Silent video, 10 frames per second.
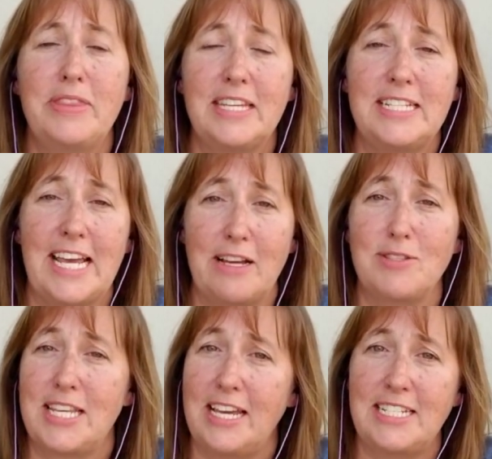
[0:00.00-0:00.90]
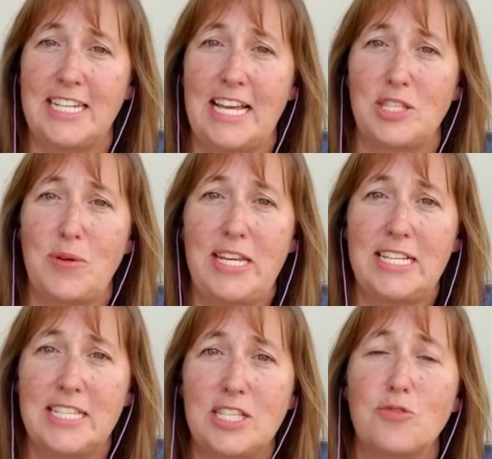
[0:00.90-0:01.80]
the downside to NetSuite
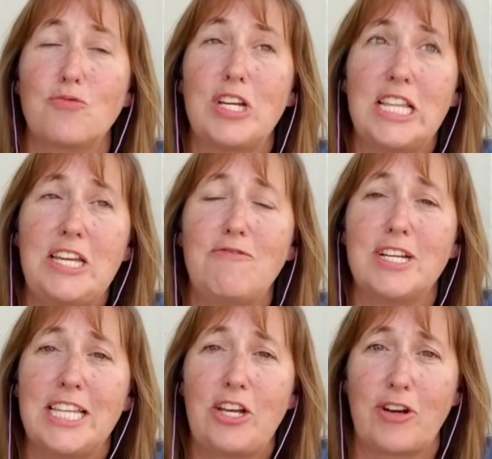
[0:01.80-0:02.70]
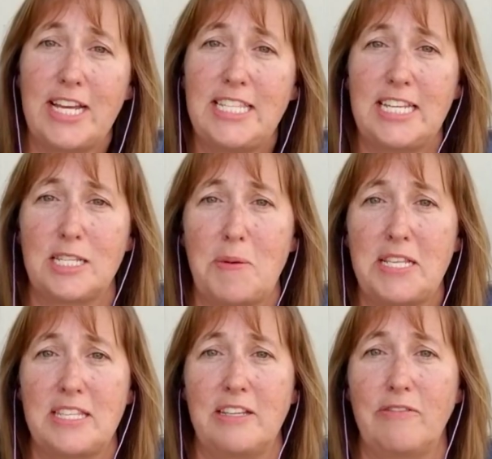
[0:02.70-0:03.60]
is it's really, really crazy
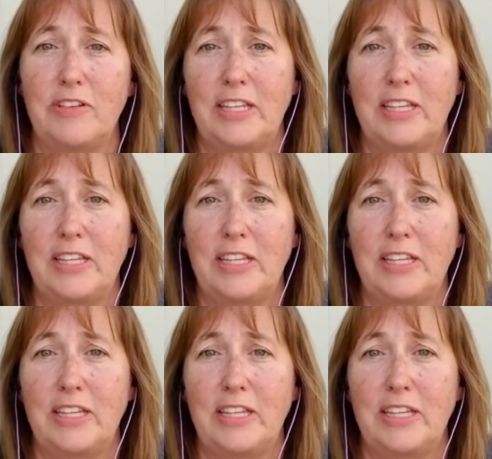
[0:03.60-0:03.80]
expensive,